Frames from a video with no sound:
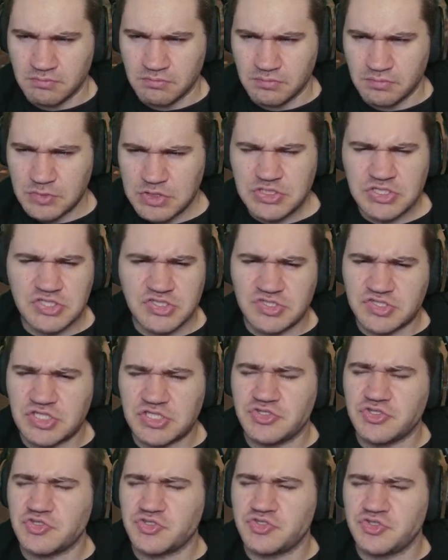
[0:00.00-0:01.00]
This
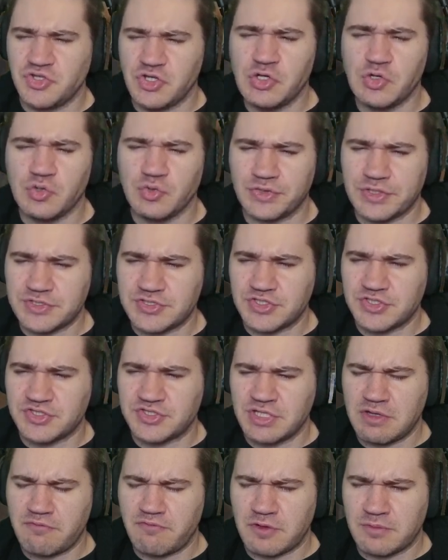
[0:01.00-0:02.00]
is new. This is
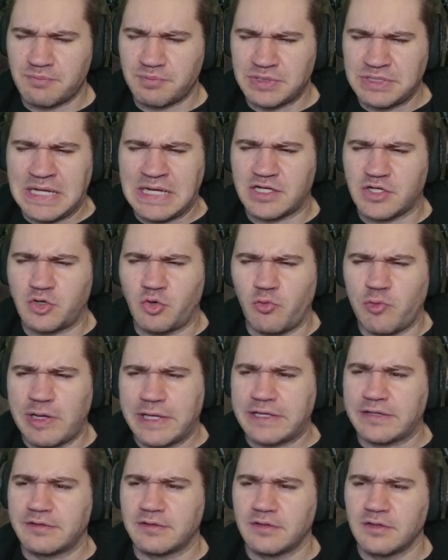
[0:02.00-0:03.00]
different, but not
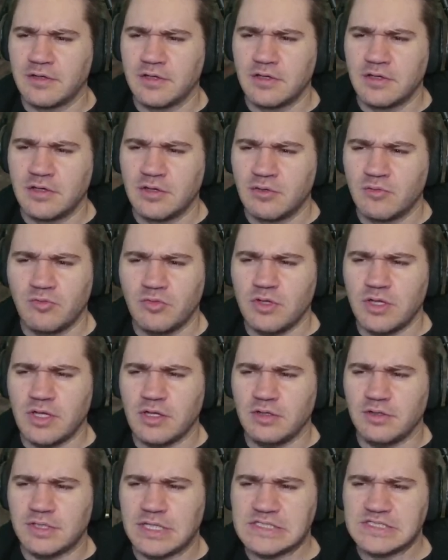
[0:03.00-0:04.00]
quite. Where the
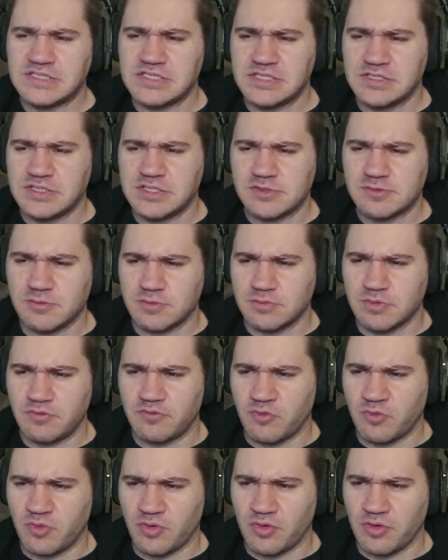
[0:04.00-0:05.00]
hell did I see this one
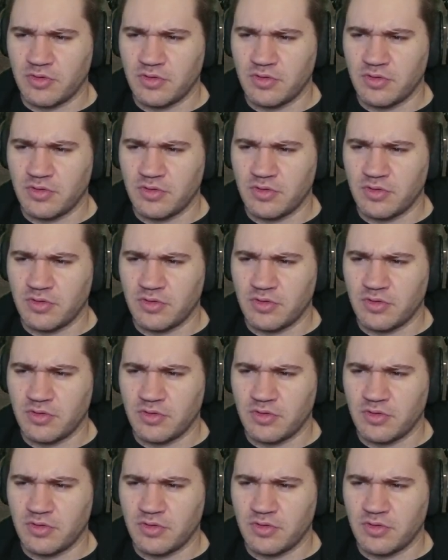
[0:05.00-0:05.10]
before?